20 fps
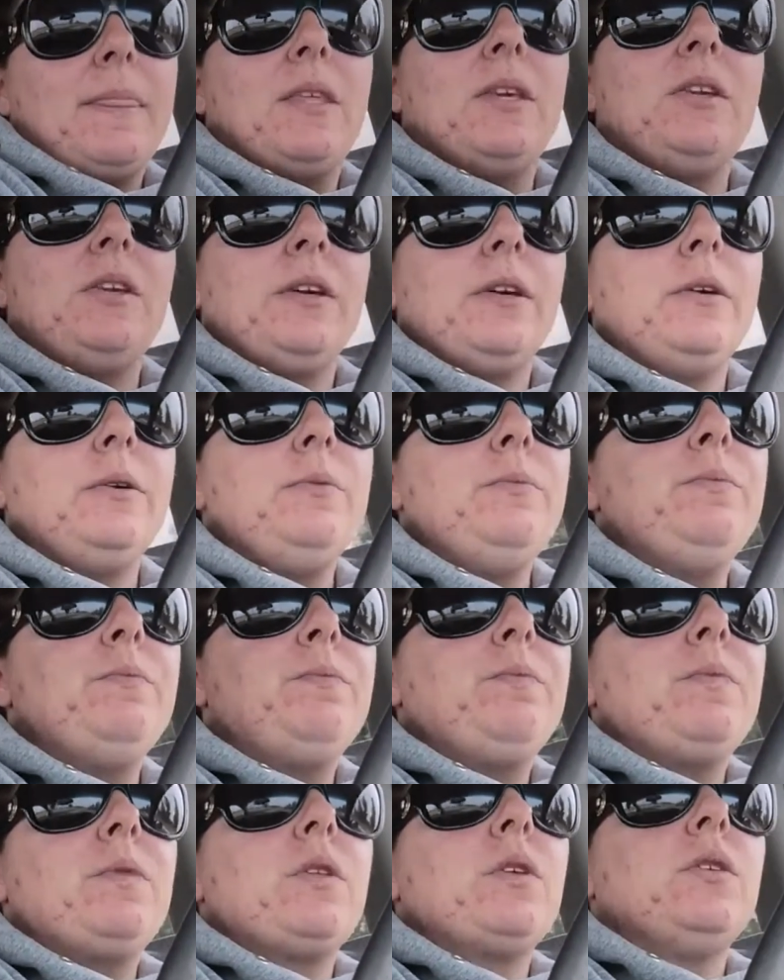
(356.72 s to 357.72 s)
You know?
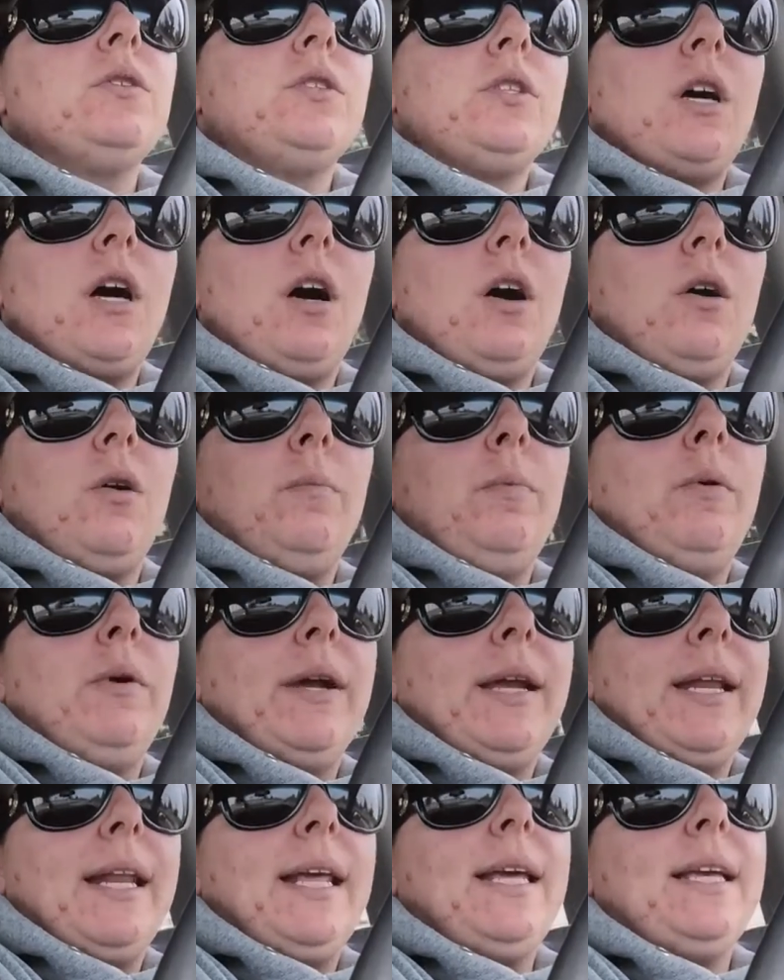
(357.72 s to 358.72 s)
So,
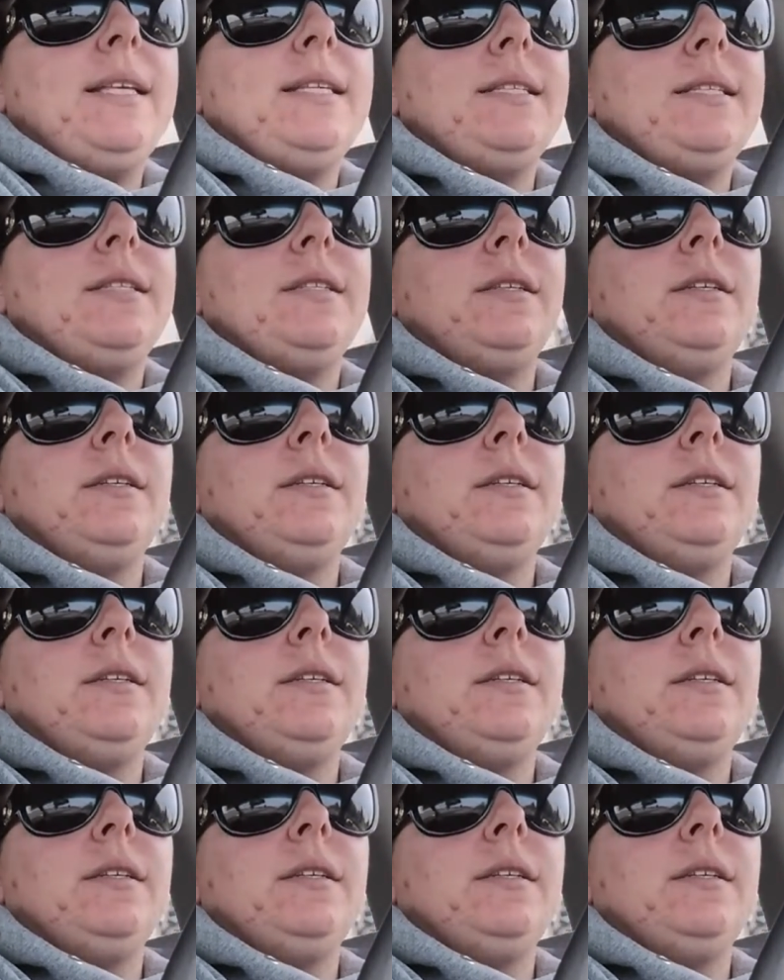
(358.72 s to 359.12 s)
point is,